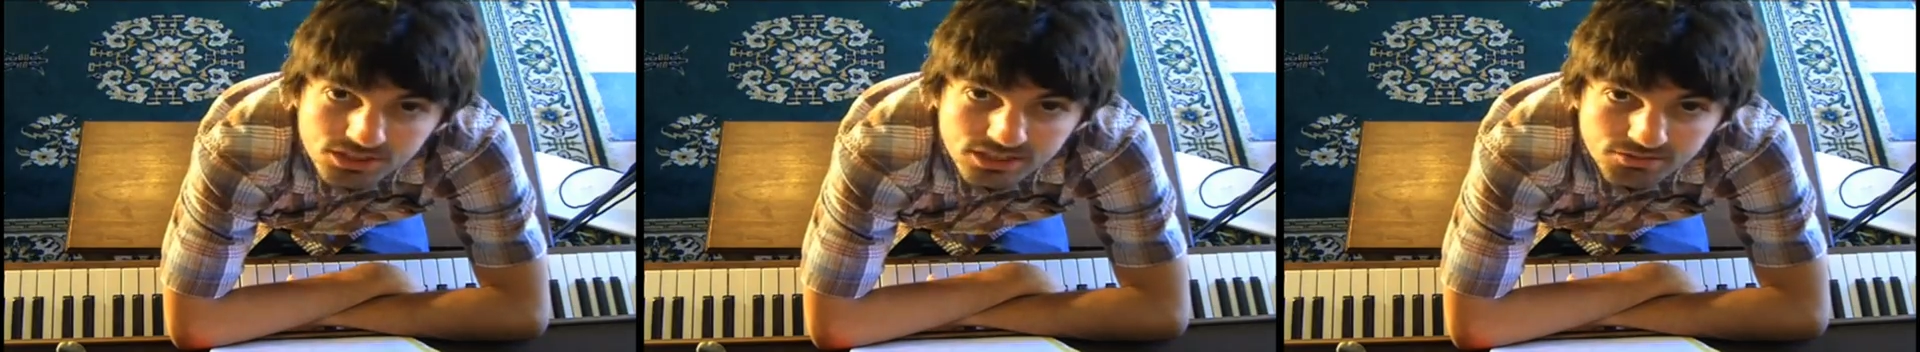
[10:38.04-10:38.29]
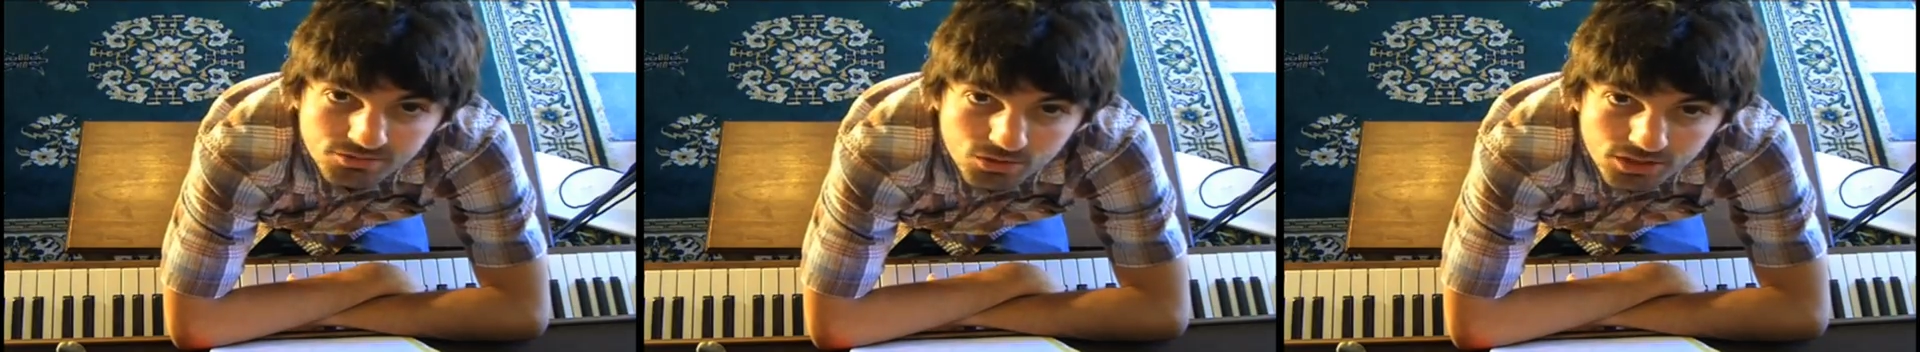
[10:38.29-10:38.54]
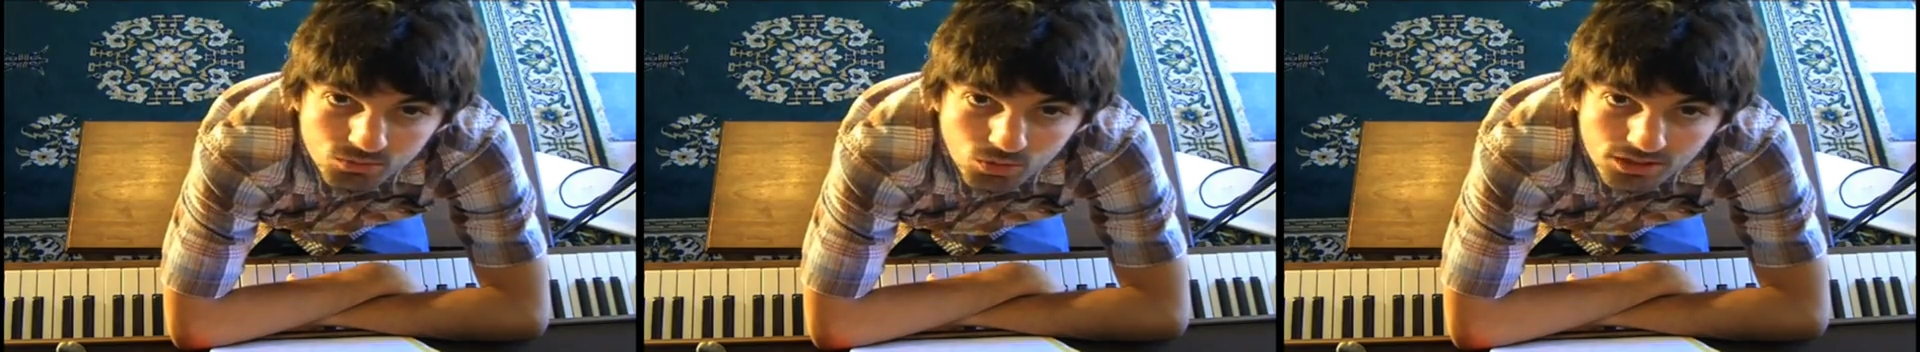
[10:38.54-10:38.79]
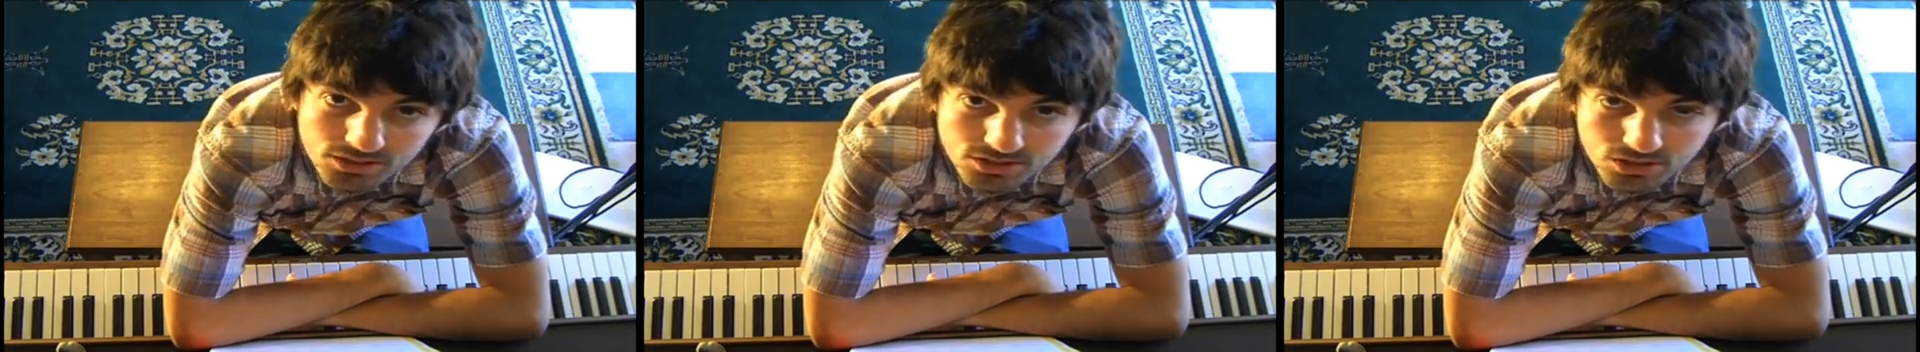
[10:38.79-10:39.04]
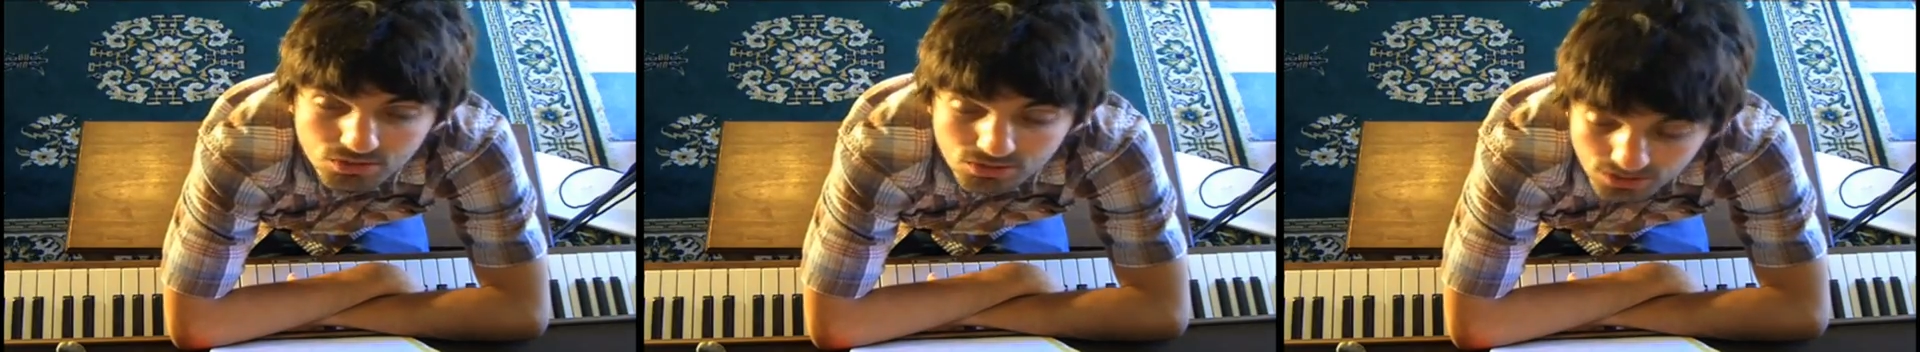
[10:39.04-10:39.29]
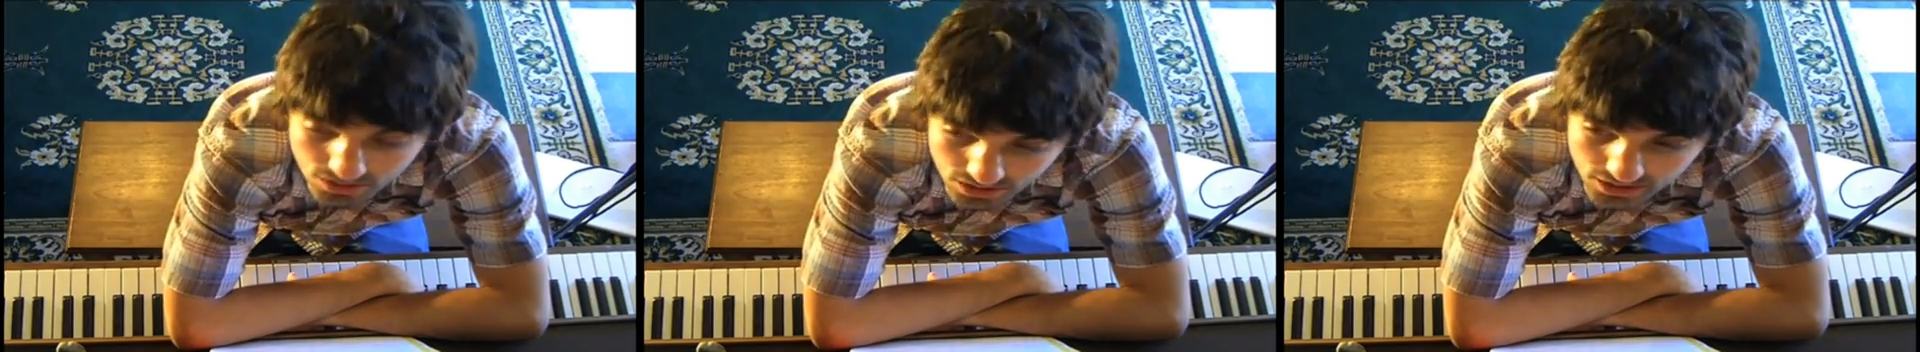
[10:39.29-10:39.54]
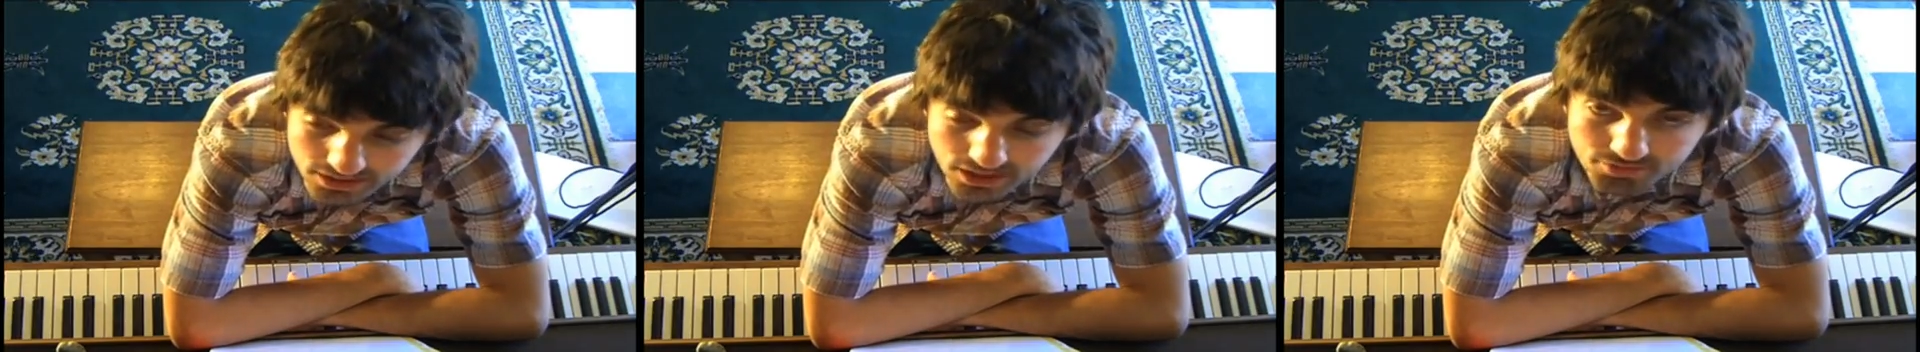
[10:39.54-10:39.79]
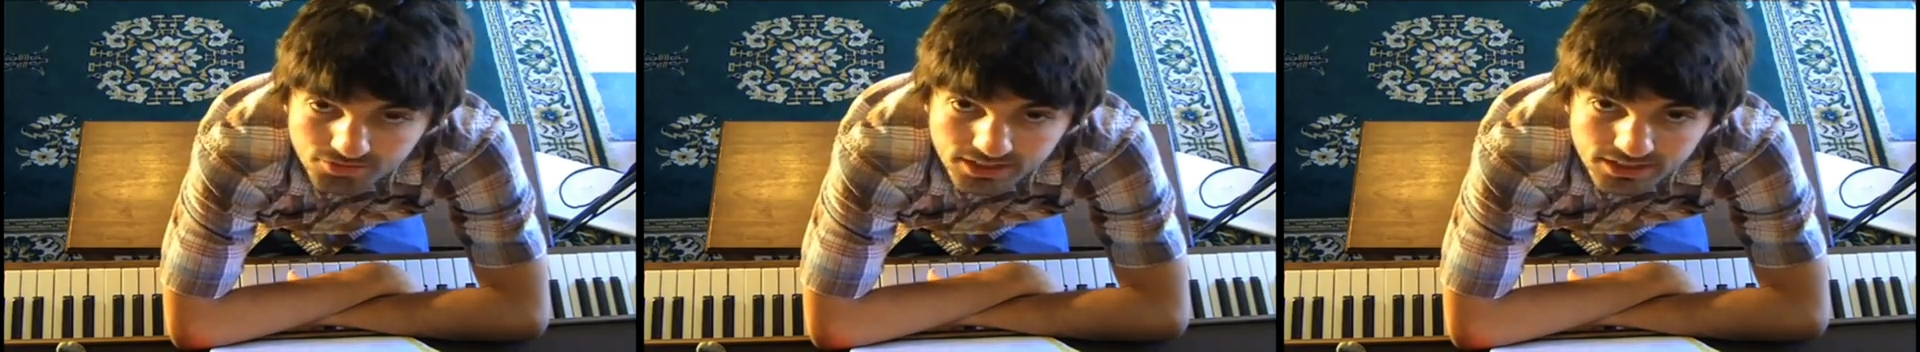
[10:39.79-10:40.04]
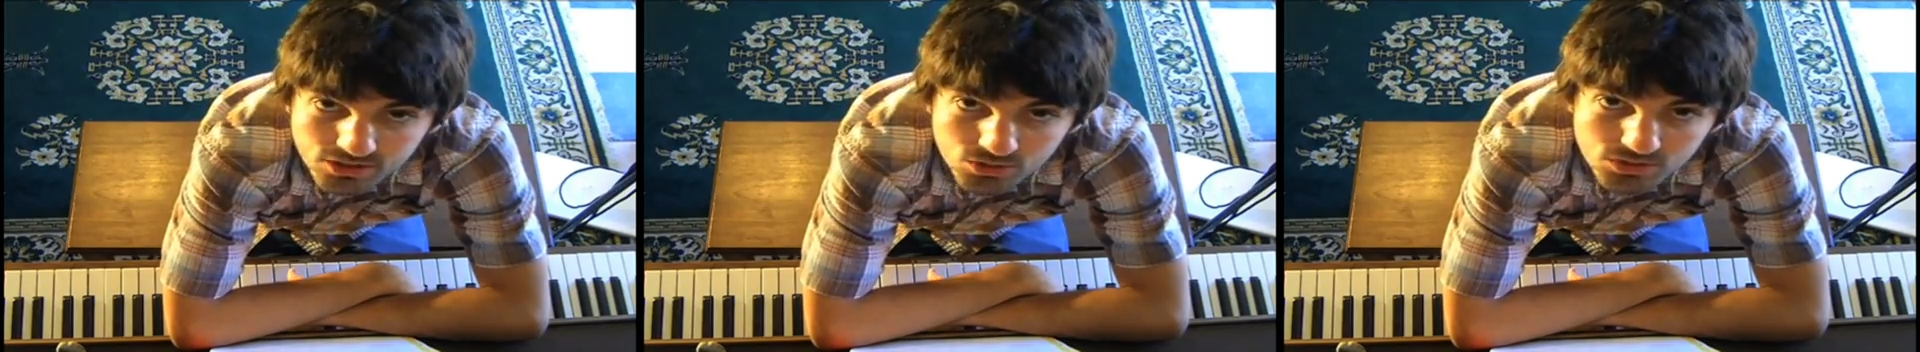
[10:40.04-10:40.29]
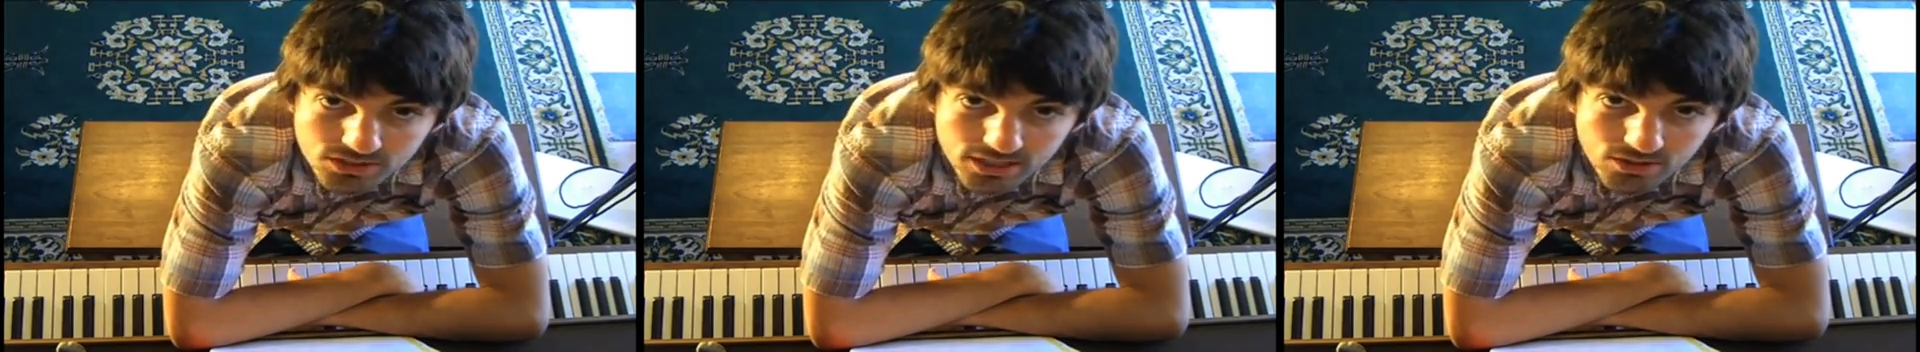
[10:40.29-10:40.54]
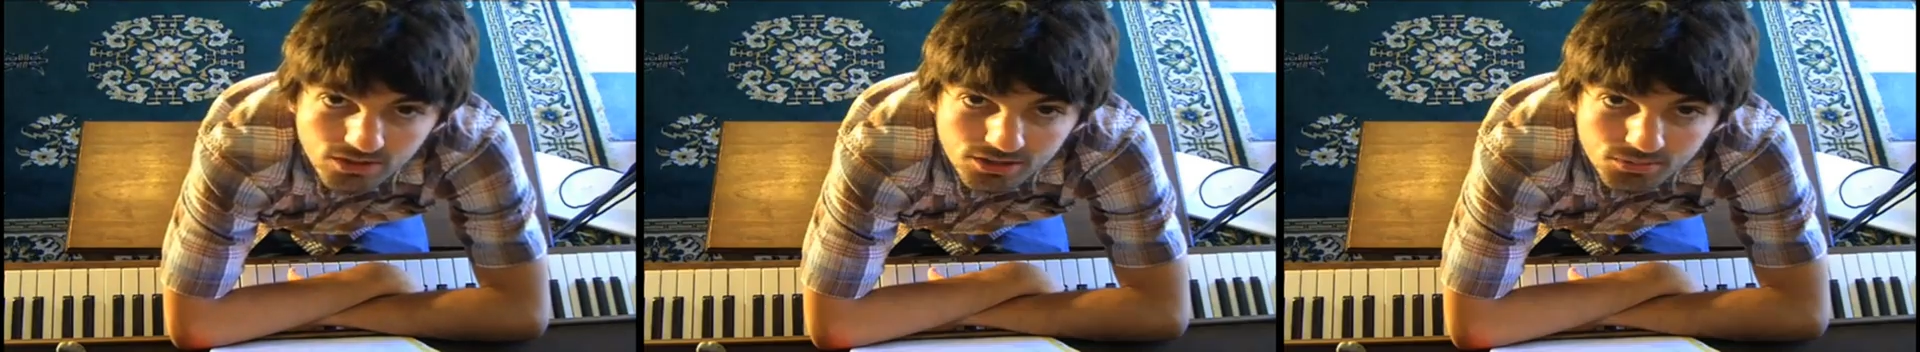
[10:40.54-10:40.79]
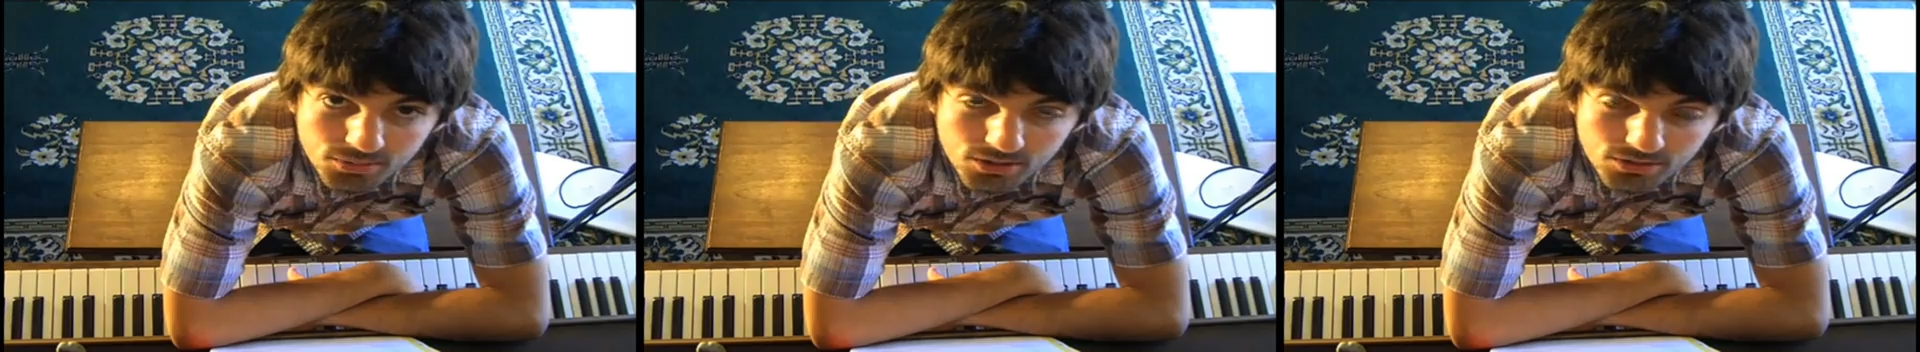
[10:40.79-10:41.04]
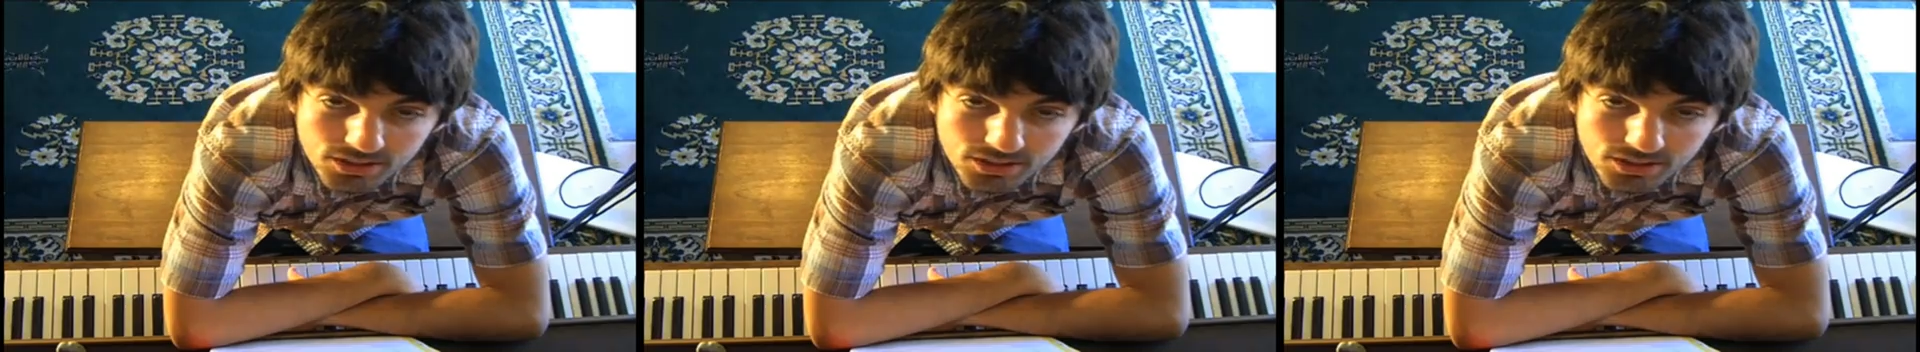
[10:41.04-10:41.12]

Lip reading: the inverted ones. So definitely get those down under your belt,